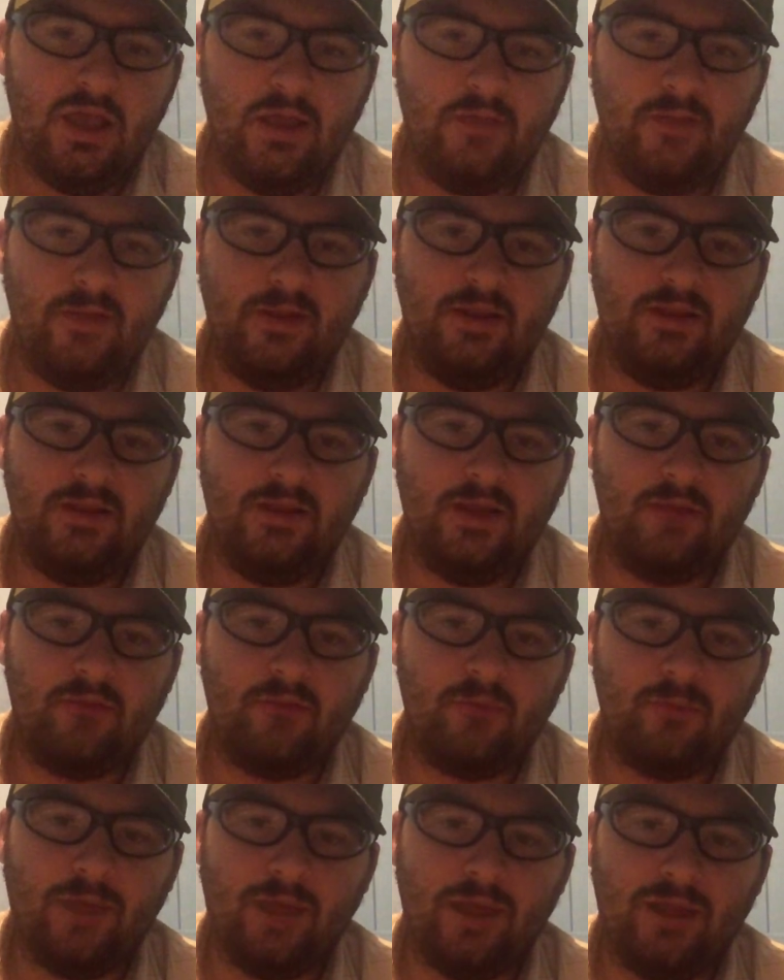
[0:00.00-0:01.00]
And they did that
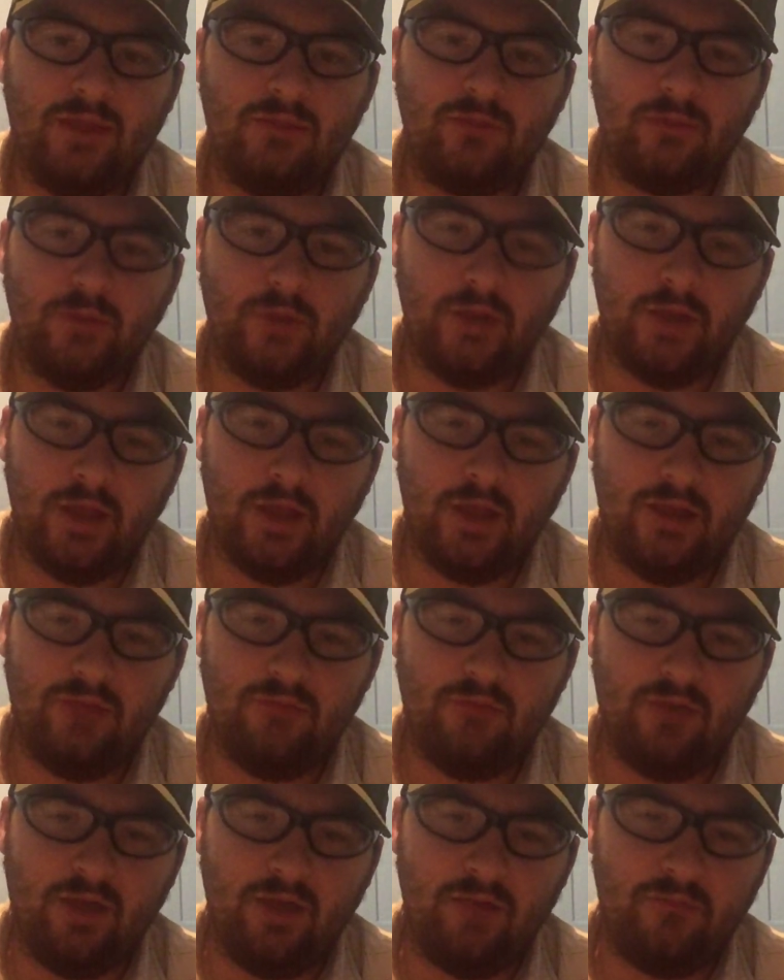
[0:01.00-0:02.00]
from 93 to
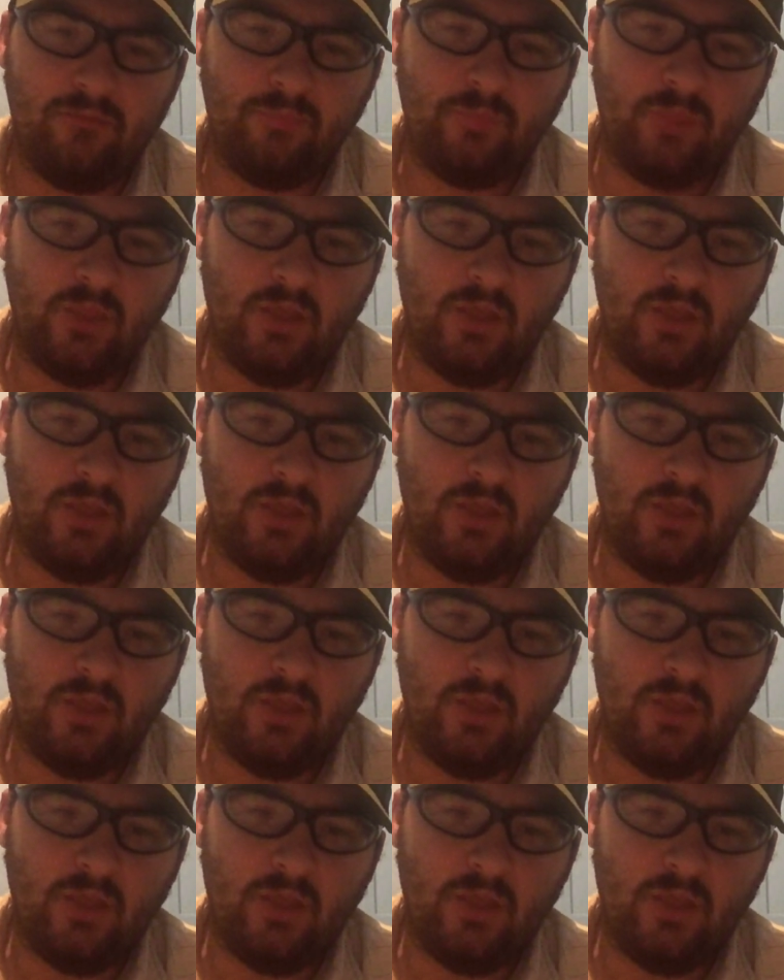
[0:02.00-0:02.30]
95.